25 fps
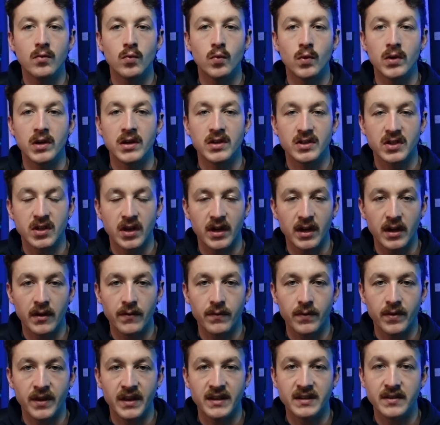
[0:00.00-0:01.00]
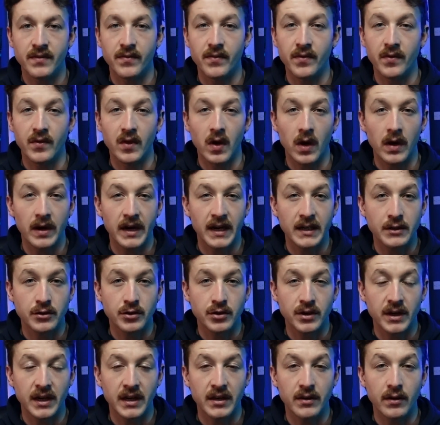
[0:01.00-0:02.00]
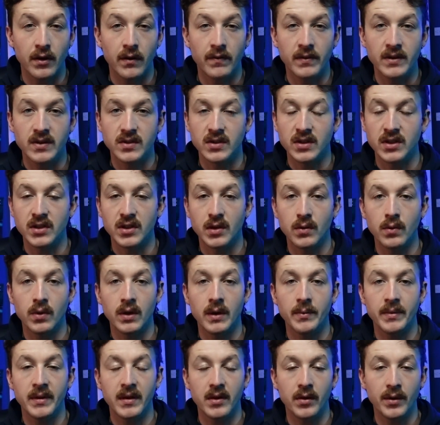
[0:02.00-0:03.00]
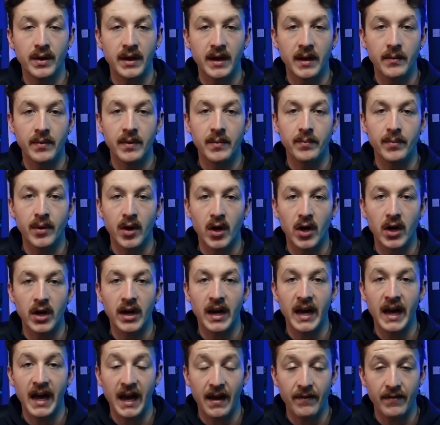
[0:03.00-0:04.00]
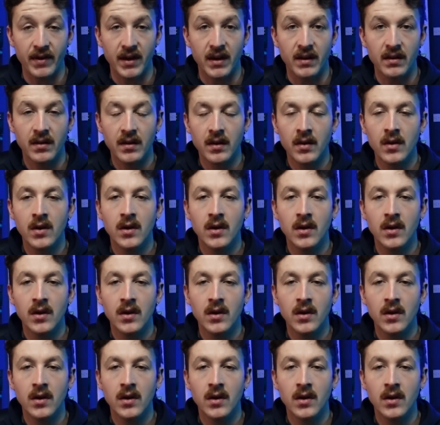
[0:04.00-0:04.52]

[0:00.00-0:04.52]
when you're starting off with this, if you've got an injury, you obviously don't want to be loading up the bar heavy.